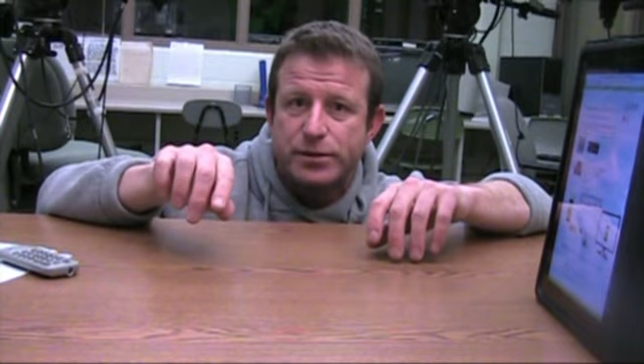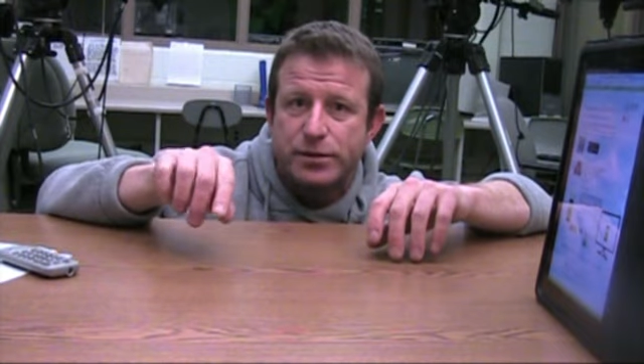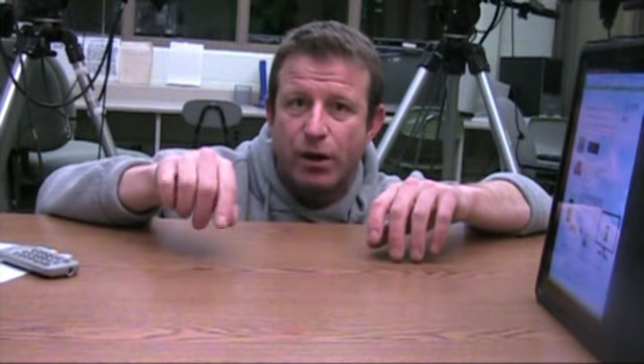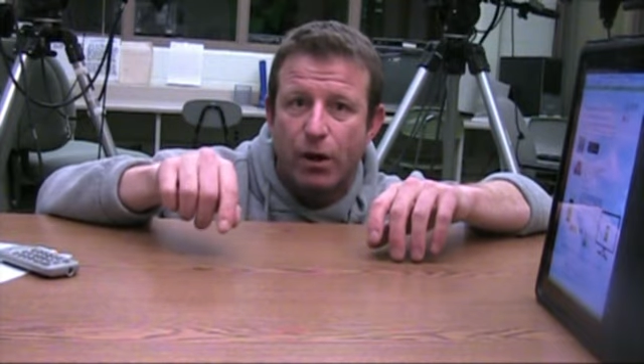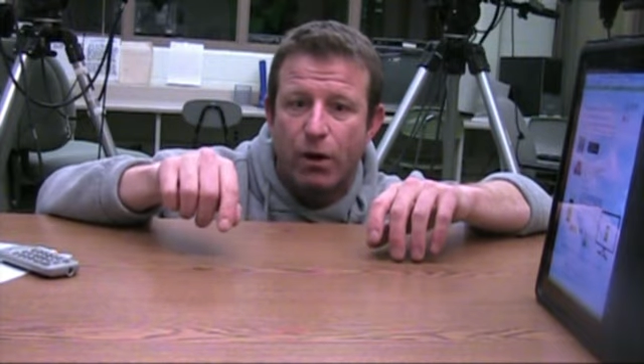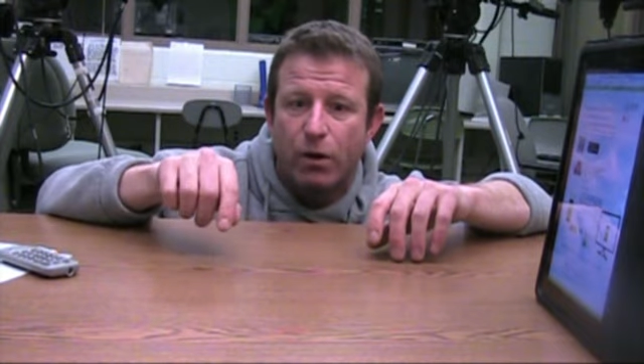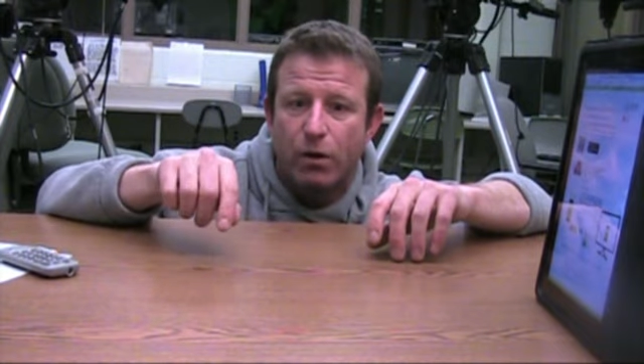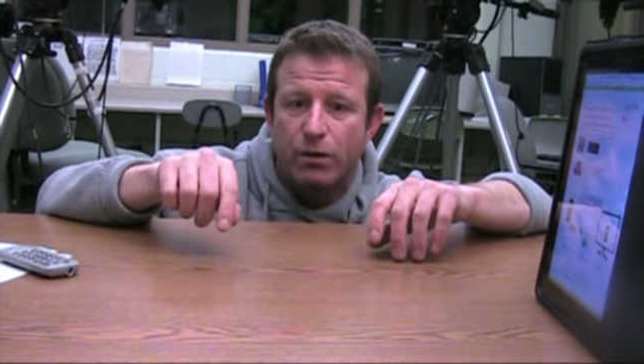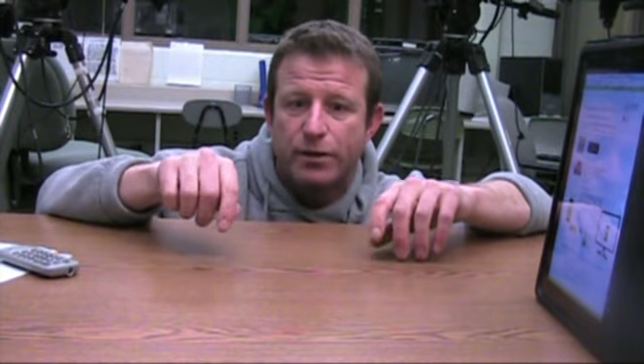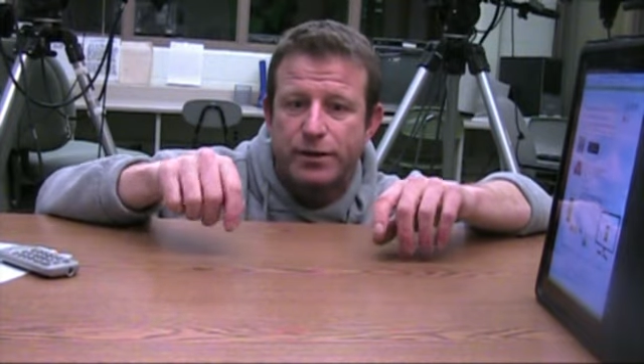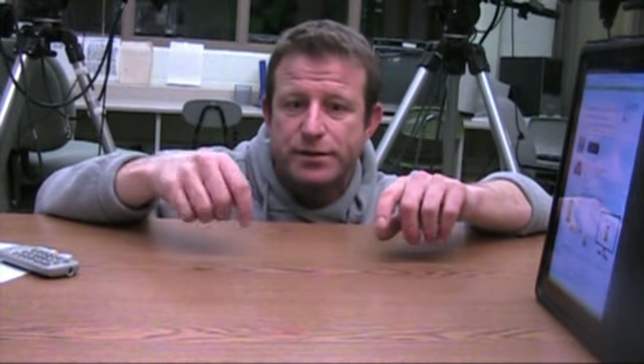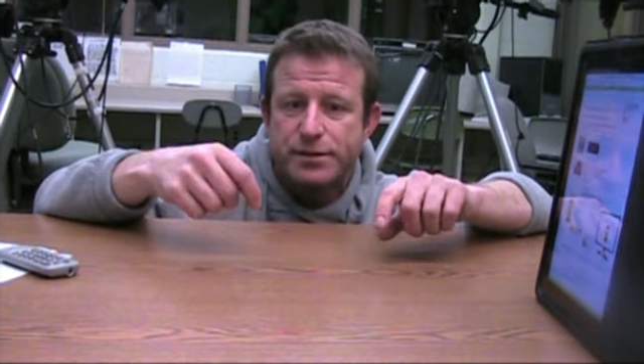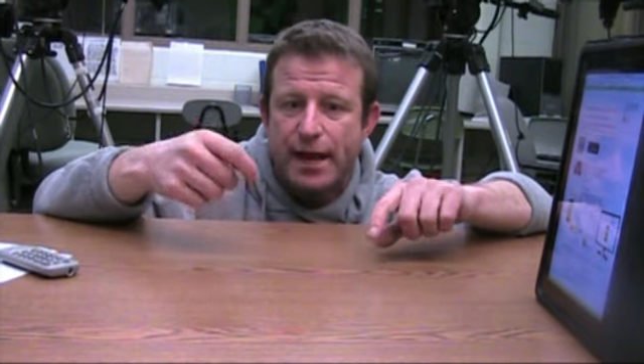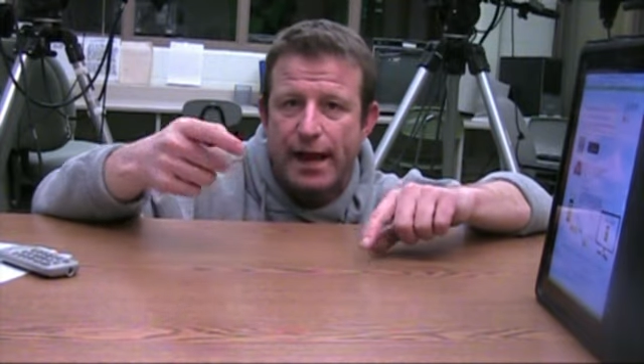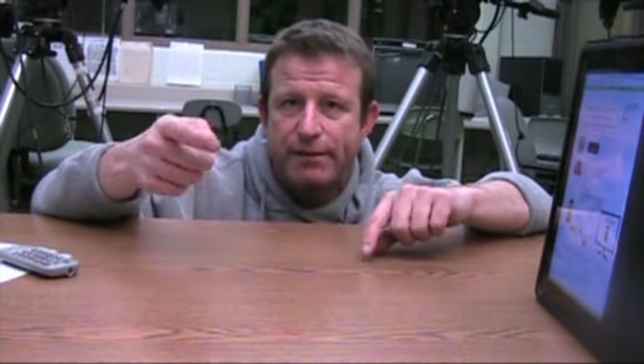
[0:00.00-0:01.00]
So the
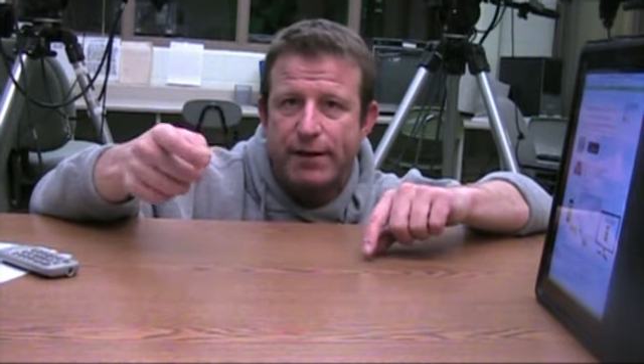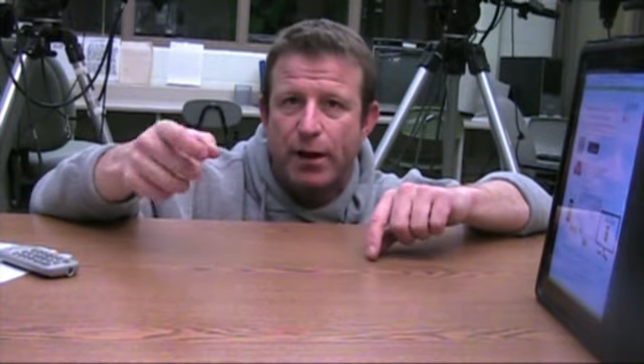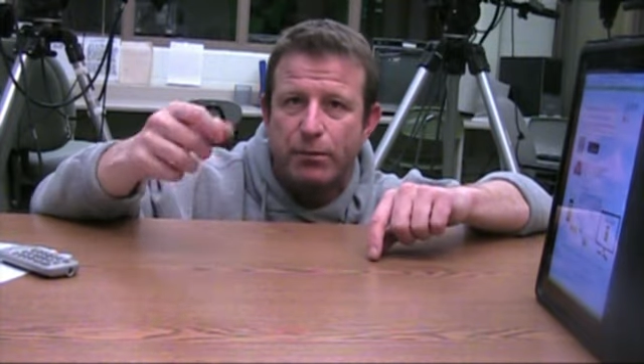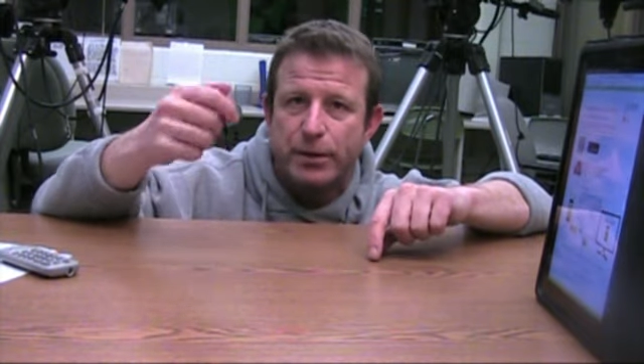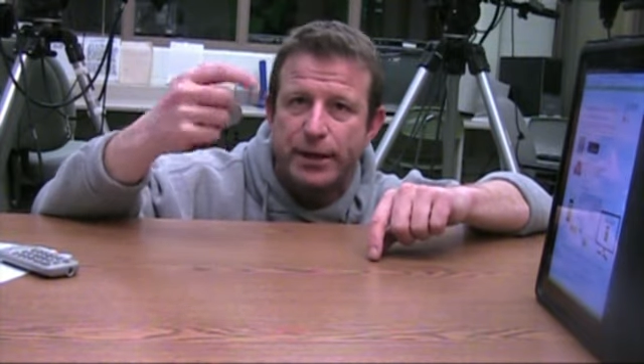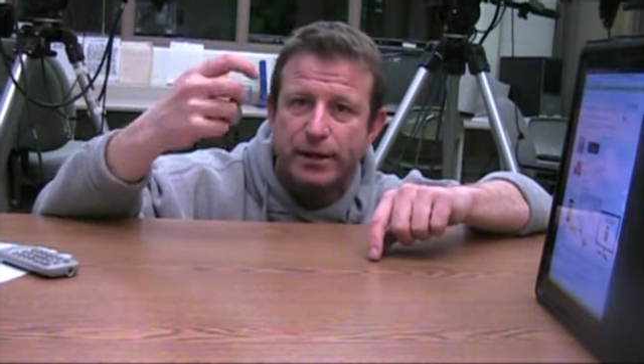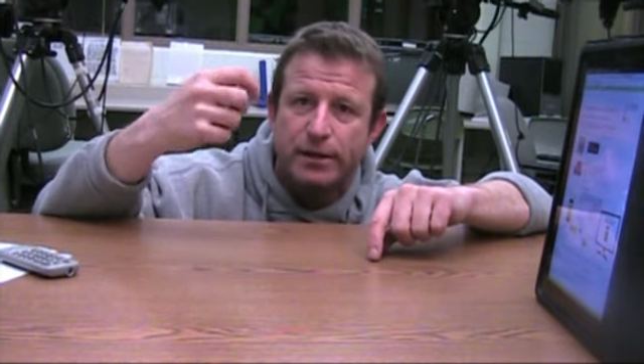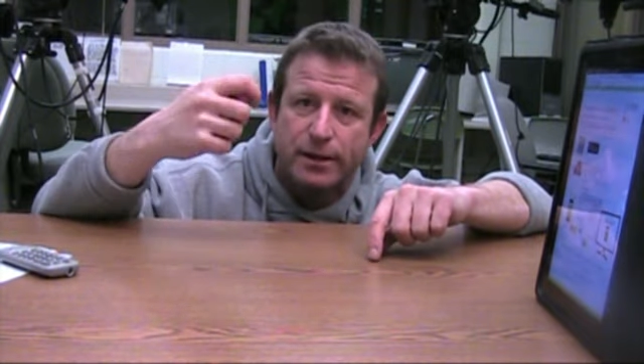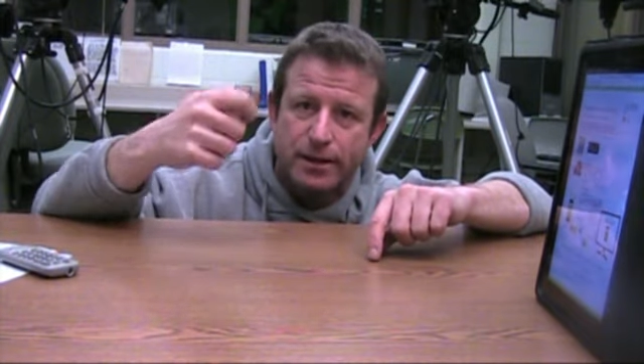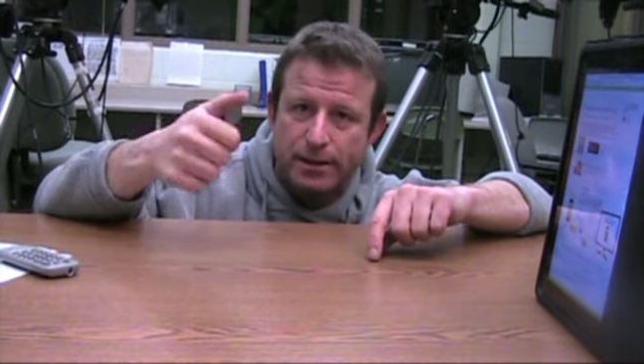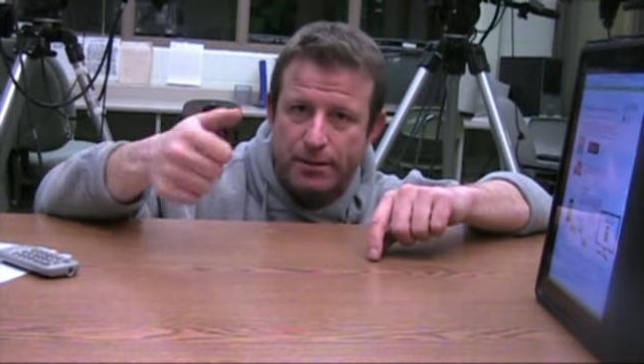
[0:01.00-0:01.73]
staff helped me